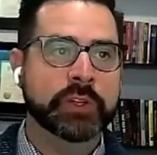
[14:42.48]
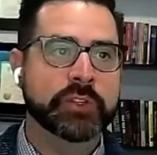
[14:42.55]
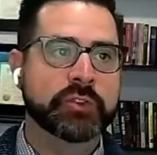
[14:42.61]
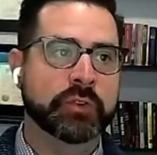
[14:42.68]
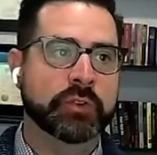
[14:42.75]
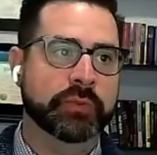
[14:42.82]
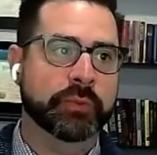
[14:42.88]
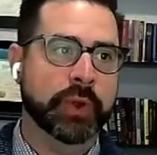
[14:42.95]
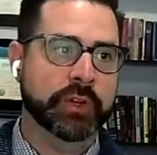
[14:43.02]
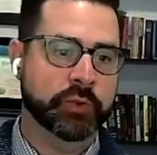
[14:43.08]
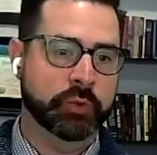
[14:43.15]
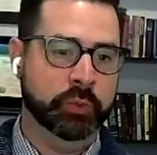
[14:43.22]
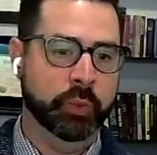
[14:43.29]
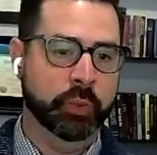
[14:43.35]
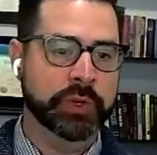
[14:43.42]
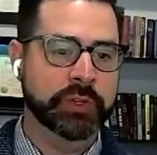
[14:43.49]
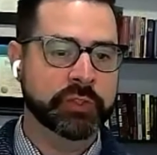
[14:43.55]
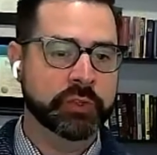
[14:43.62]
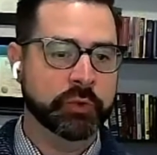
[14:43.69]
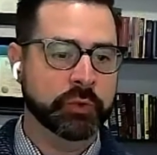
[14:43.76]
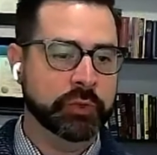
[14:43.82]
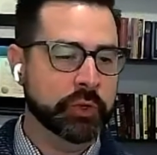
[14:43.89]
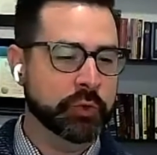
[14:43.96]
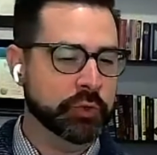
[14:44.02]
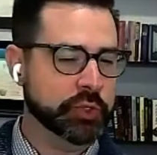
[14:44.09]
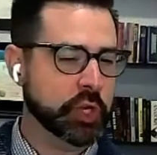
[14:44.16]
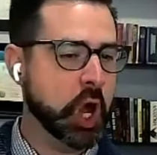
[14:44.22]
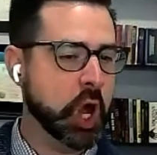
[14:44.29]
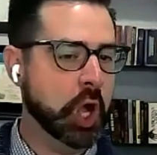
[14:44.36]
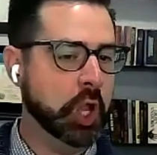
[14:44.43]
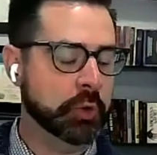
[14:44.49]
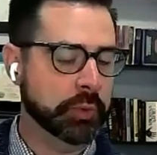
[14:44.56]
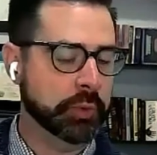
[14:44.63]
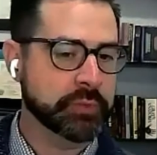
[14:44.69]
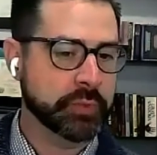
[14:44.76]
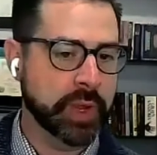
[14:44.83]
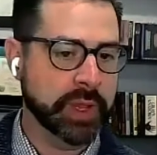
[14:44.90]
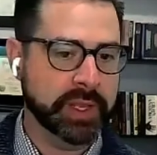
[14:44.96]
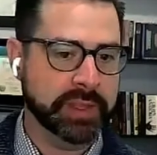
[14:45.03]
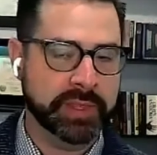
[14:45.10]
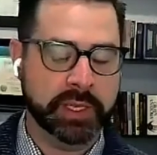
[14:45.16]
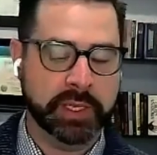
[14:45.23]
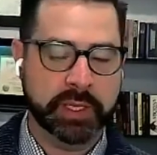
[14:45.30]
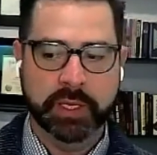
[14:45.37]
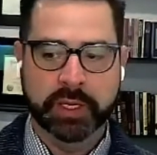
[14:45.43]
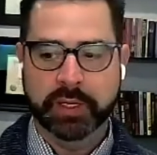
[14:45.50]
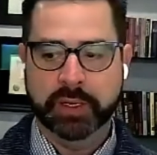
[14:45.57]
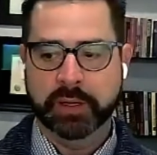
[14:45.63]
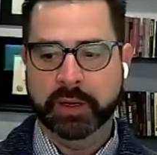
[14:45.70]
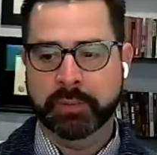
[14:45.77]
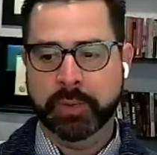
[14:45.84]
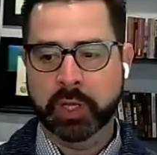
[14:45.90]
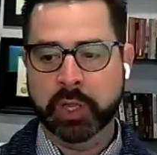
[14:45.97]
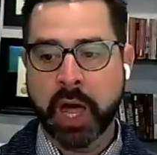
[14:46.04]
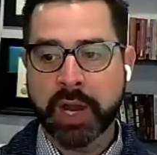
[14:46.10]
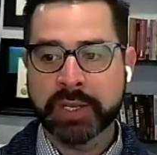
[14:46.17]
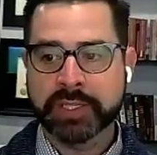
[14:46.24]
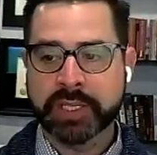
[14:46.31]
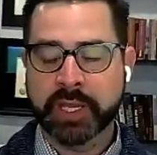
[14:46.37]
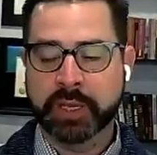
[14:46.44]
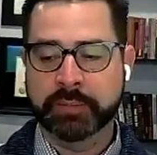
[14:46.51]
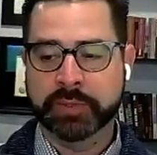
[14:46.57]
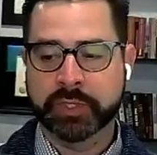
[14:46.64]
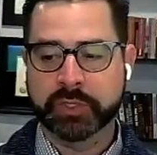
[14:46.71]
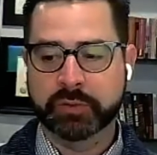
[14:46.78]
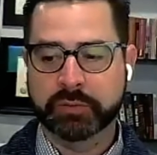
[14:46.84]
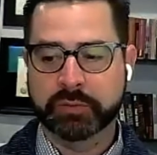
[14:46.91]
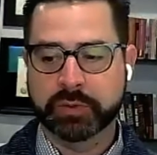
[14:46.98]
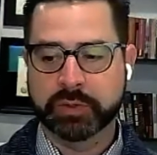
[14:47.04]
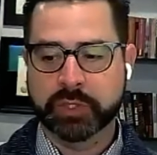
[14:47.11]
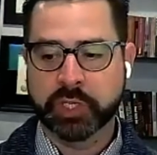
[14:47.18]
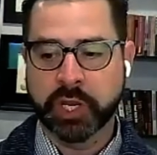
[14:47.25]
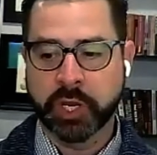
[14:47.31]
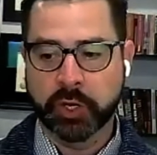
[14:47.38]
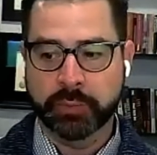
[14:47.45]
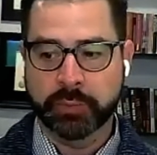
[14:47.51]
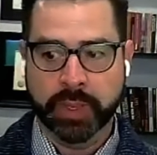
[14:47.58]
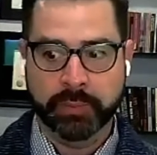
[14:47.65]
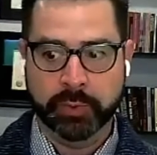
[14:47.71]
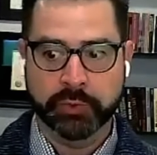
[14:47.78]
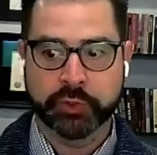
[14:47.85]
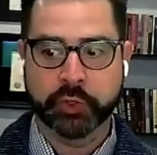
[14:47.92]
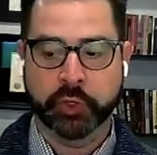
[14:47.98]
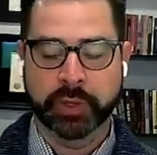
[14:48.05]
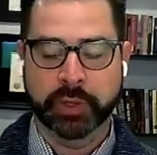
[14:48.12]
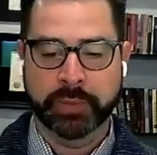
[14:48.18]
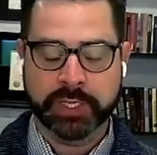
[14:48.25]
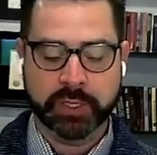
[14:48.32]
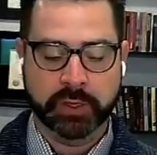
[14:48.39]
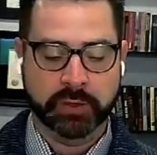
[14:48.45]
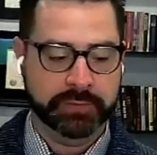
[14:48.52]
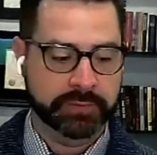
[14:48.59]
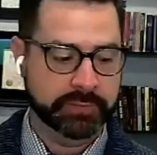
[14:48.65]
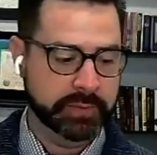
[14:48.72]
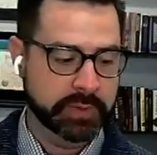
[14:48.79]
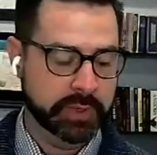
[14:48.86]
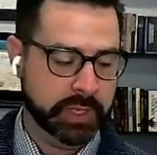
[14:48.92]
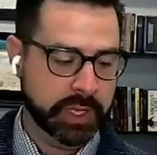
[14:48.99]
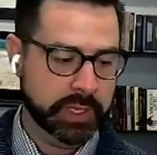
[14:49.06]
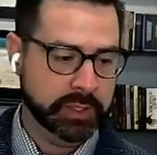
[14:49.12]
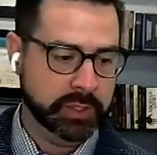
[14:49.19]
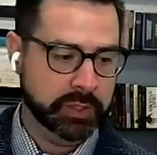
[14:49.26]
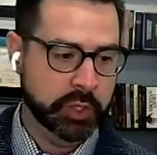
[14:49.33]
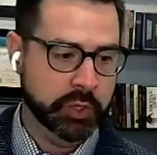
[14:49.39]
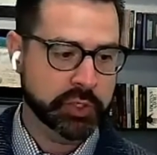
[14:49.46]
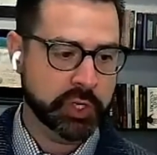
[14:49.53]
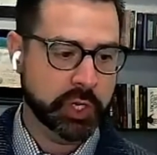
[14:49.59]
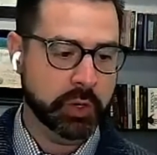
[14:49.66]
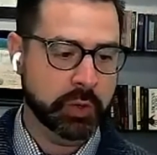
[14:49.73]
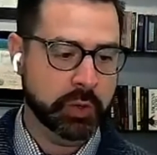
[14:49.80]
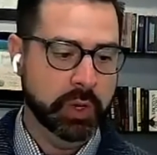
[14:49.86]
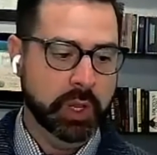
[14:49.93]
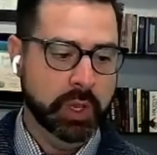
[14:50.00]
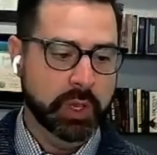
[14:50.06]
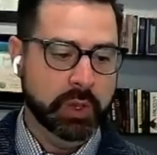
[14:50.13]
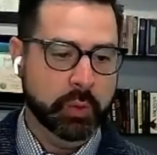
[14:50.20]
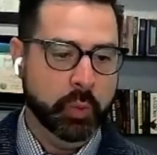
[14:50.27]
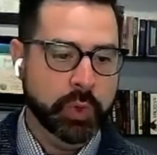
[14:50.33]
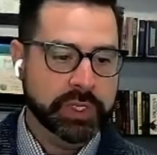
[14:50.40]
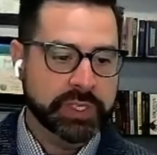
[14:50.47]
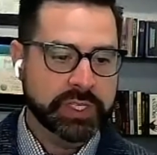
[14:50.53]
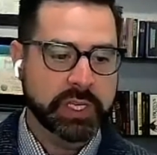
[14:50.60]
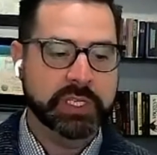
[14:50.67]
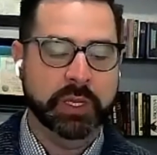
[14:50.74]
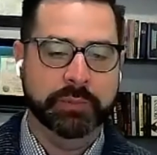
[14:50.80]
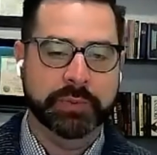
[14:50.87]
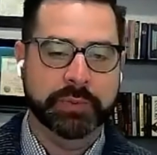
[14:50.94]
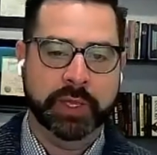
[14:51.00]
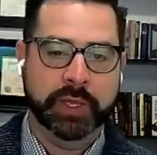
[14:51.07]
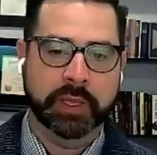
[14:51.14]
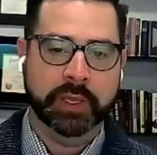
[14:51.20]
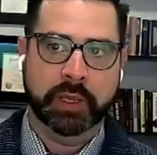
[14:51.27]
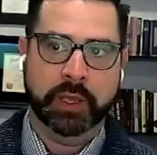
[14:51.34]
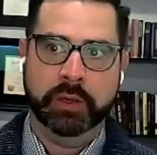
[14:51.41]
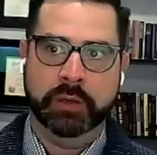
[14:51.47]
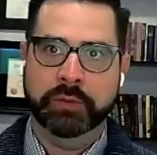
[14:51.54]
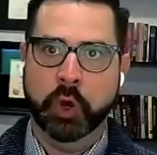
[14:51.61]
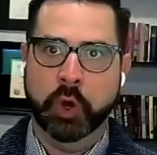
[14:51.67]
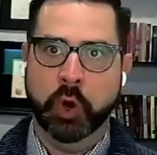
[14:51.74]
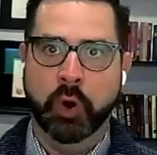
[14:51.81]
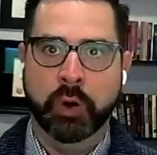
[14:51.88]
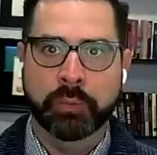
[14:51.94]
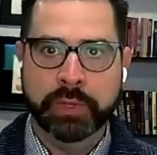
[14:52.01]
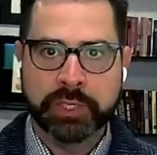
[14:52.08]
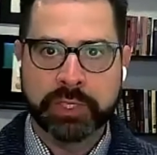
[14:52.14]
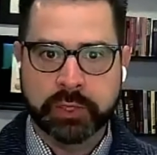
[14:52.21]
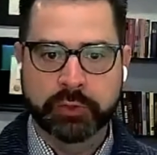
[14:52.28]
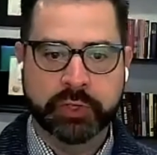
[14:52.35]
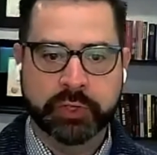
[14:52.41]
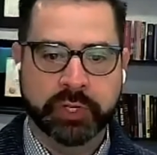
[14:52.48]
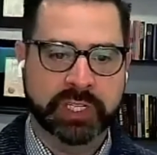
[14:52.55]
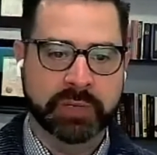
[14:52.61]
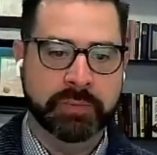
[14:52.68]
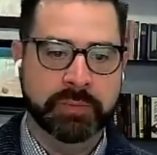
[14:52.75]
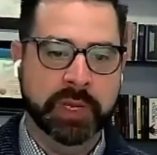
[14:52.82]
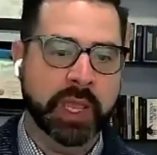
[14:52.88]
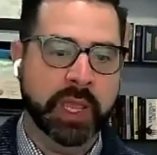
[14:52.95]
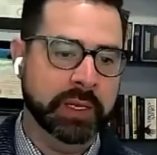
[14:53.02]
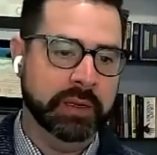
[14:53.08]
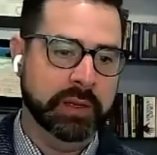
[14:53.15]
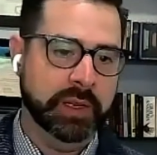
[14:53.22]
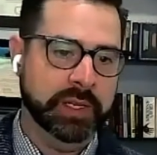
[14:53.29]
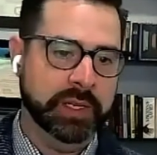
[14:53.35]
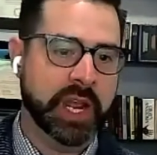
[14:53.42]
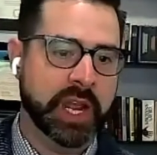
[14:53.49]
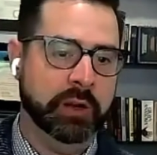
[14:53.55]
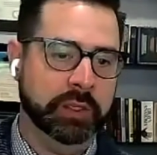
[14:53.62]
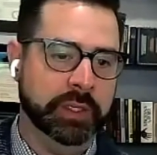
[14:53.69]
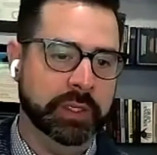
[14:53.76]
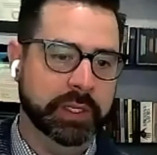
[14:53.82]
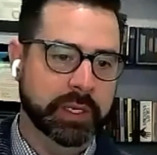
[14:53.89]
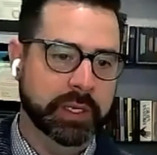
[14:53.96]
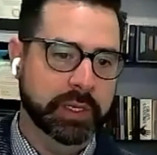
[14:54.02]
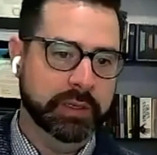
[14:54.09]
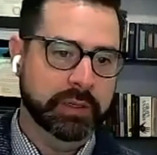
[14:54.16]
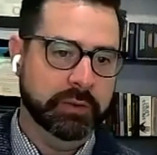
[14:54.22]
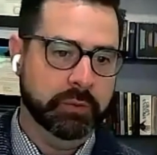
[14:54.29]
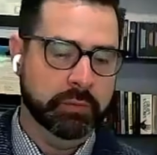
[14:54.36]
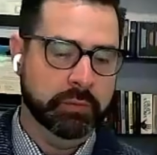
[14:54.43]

what is your threshold? What is your tolerance, right? I think a lot of times security people, and certainly myself years ago, we see something and the only solution is to mitigate it entirely